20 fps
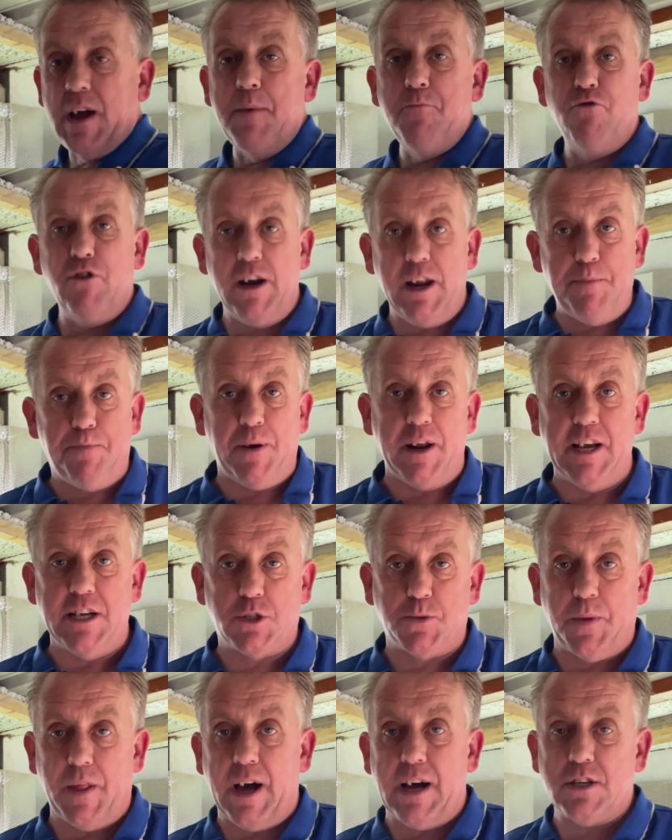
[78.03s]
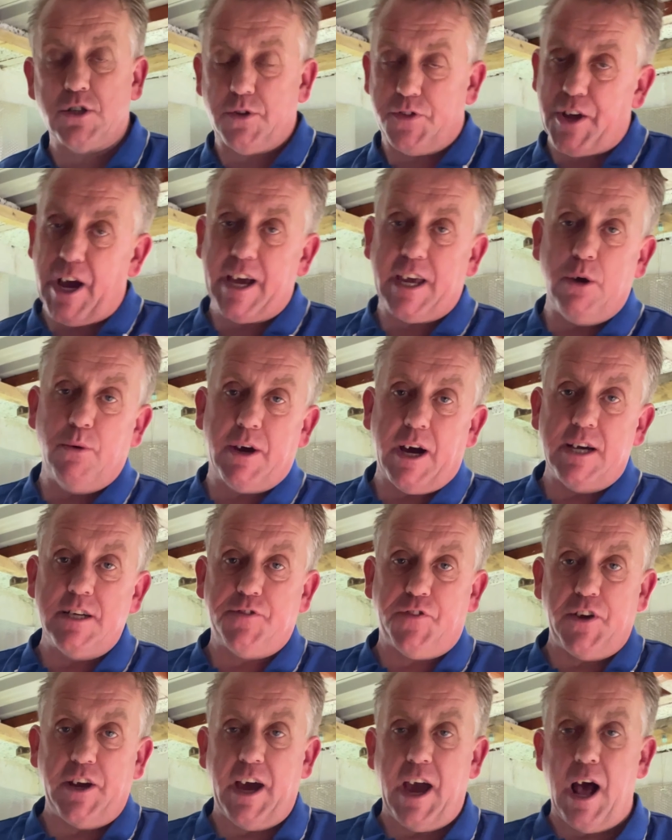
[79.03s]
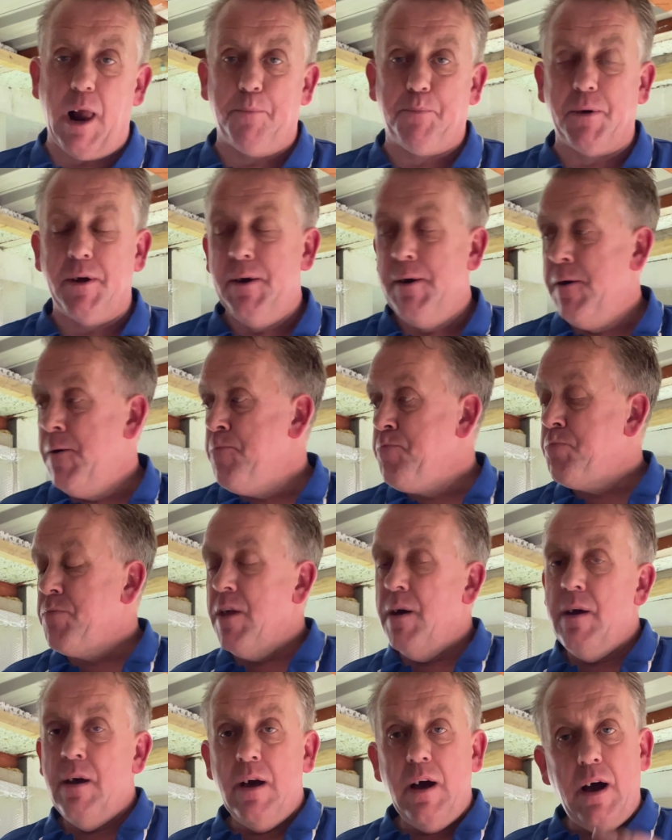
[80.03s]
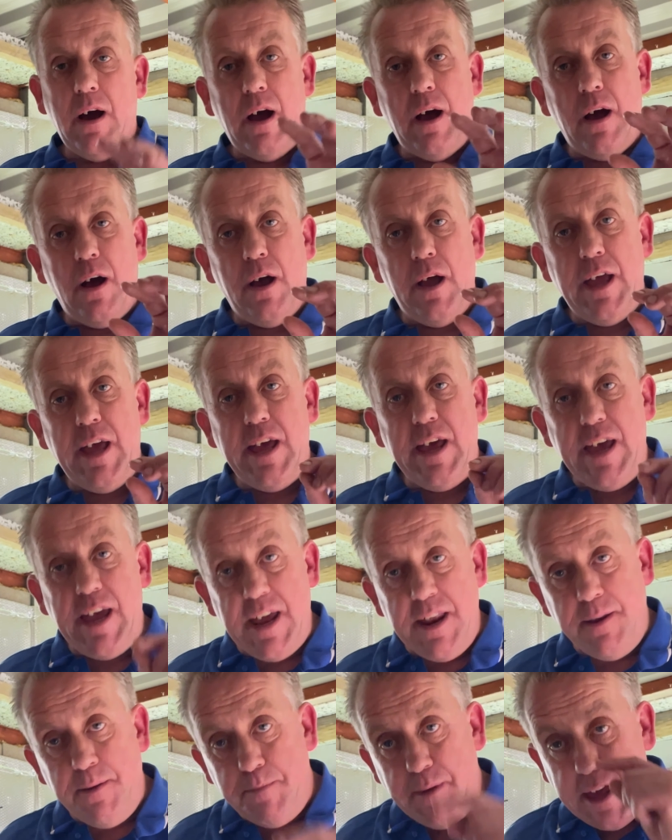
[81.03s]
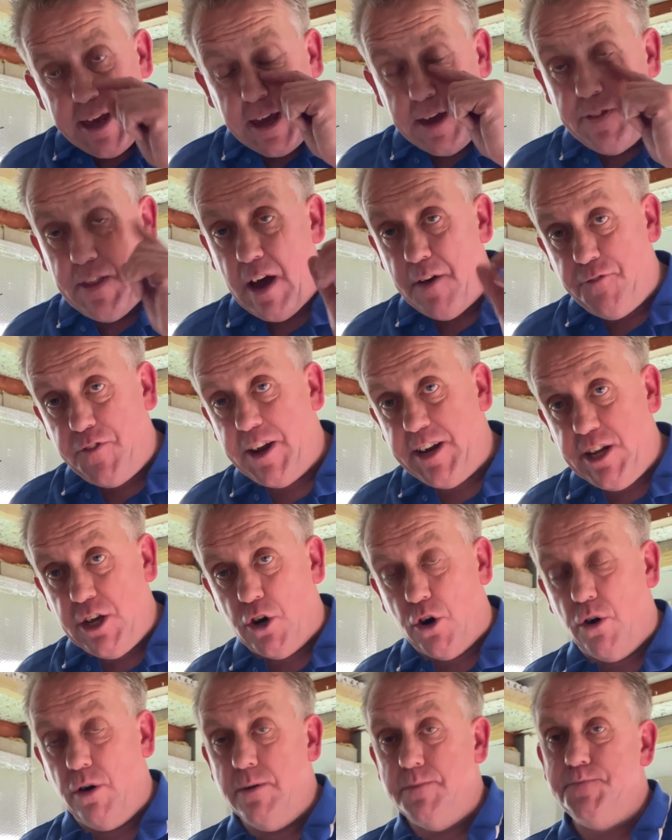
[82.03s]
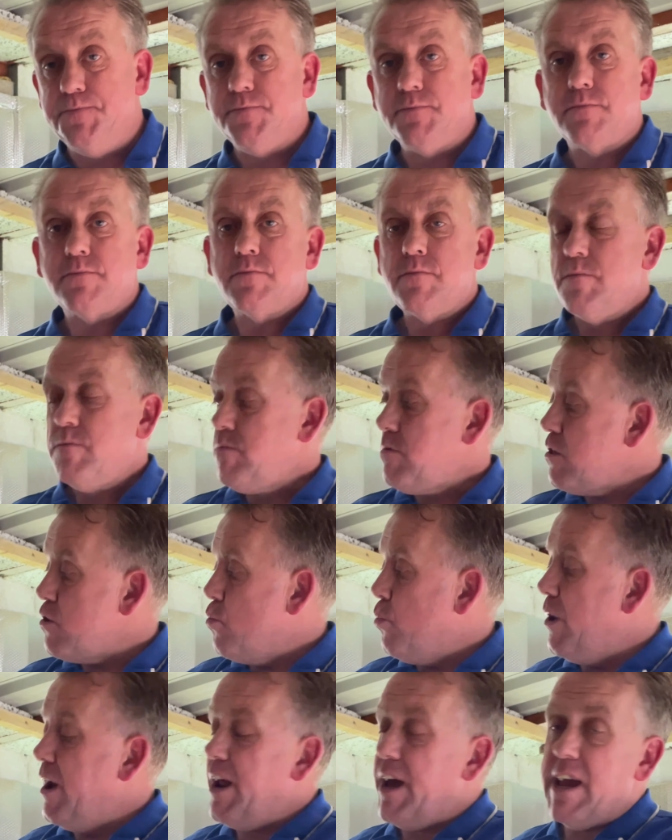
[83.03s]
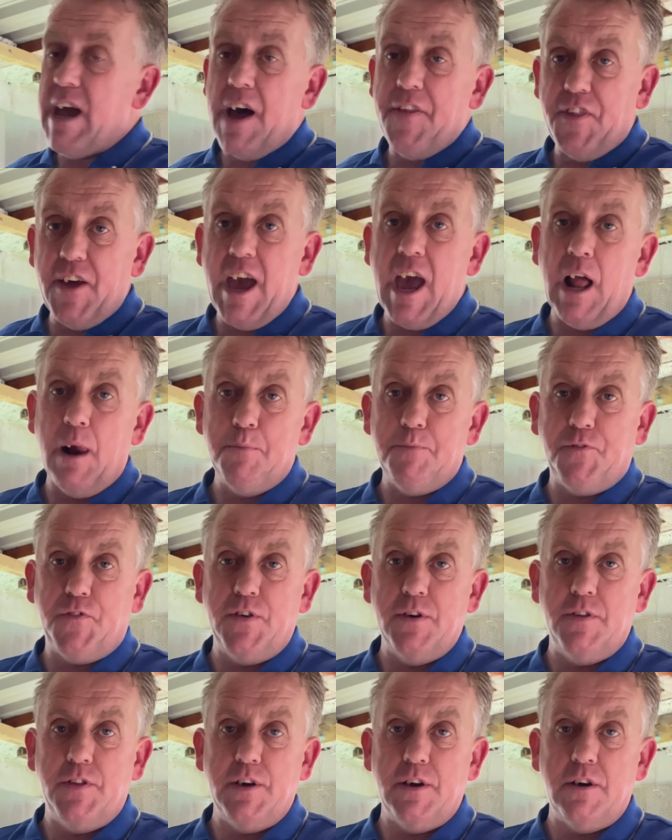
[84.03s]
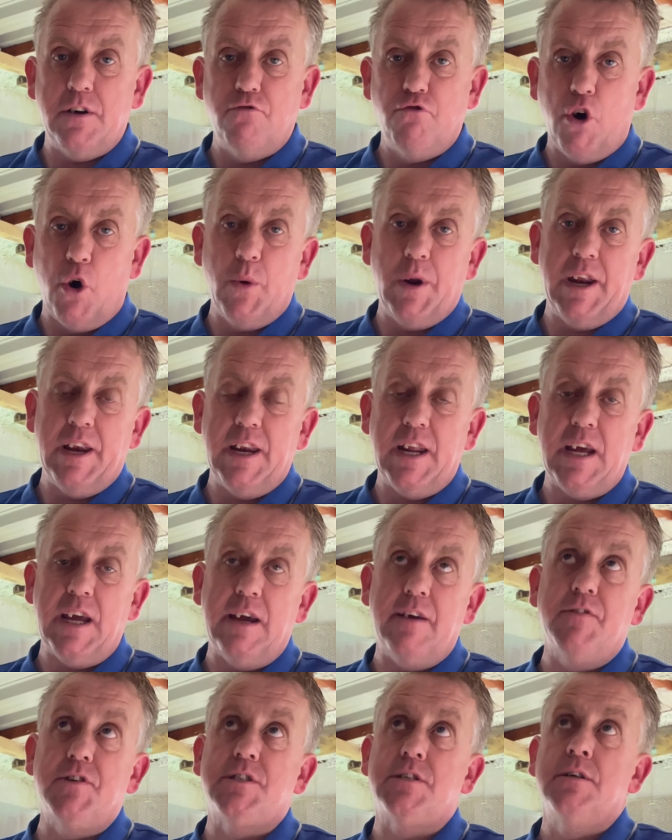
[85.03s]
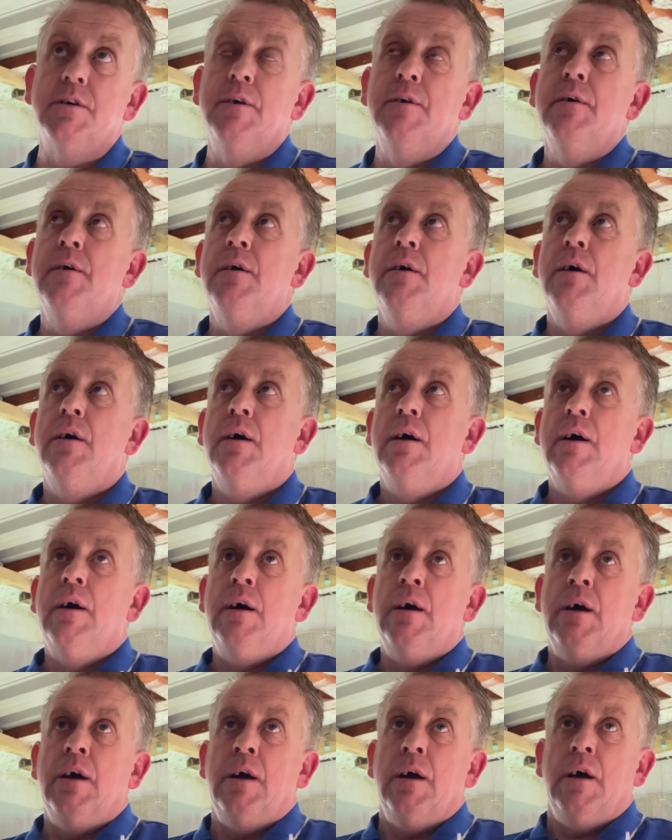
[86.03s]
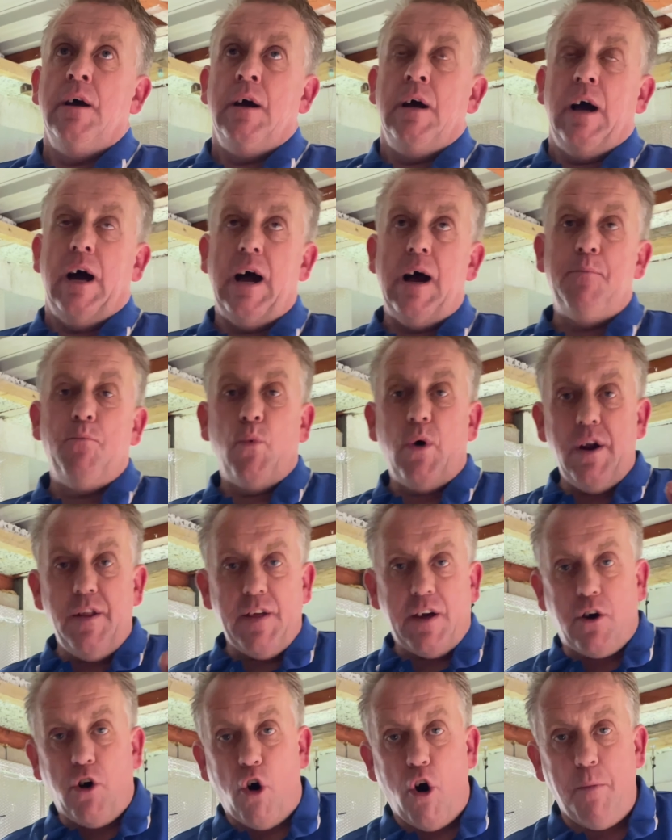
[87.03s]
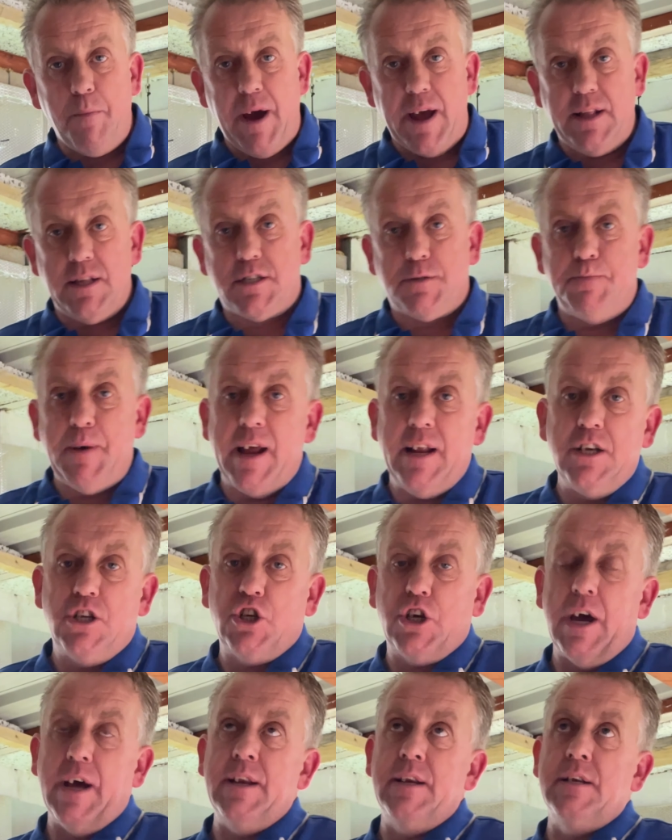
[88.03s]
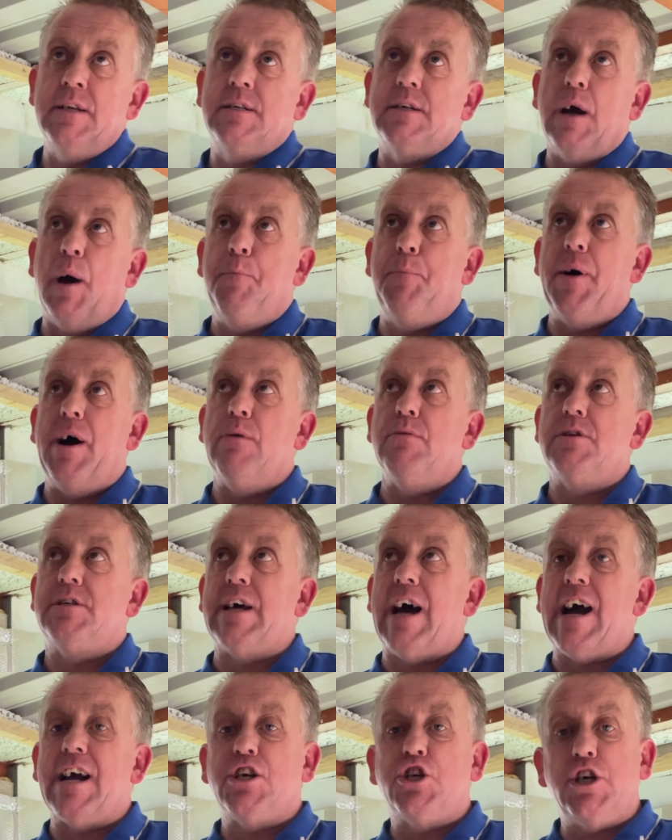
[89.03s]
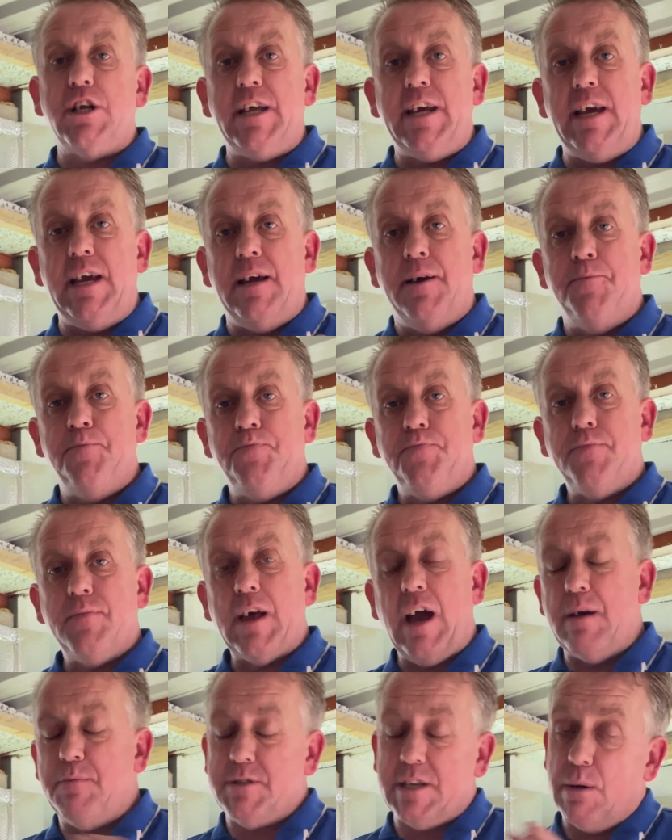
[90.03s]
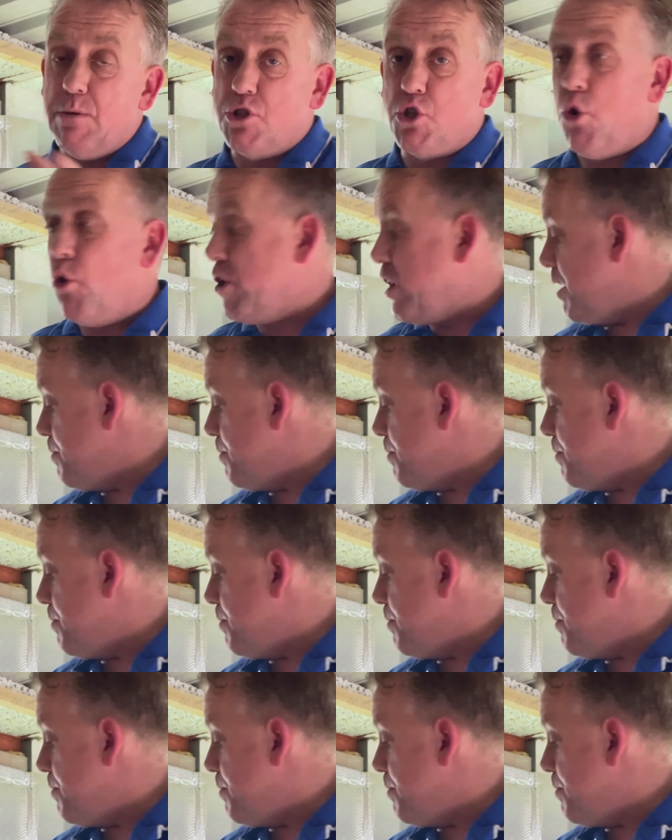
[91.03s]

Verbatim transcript: I'm really pleased with that, so thank you guys for your help. In making that video, where I had the help for the rolling leaves, um, one of the comments mentioned about actually, I was, I was talking